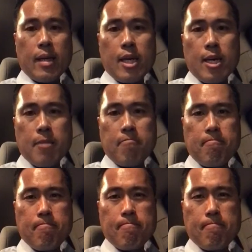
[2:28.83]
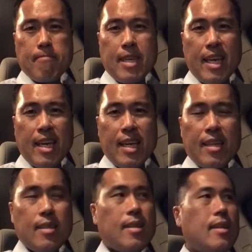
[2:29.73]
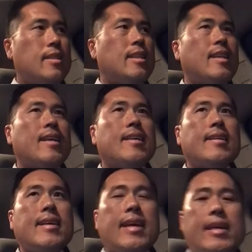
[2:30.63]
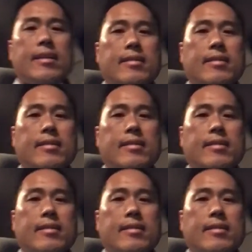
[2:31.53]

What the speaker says: and it's at the end of the day. You